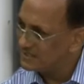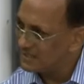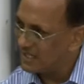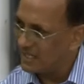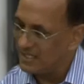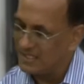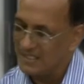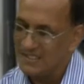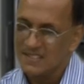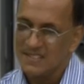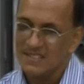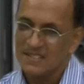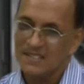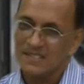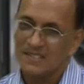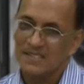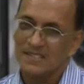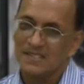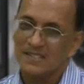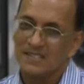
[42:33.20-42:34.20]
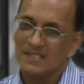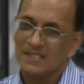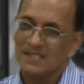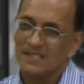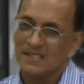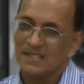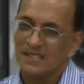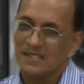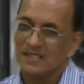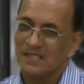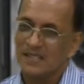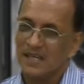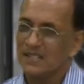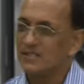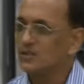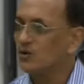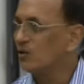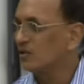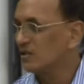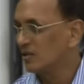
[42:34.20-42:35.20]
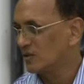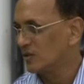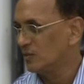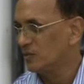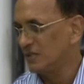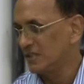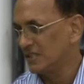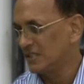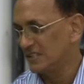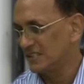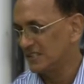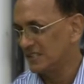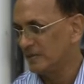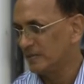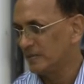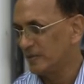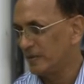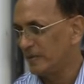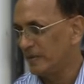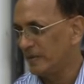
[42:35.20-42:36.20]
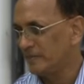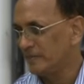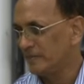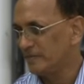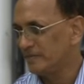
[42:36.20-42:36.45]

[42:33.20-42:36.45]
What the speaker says: child has got a communication problem,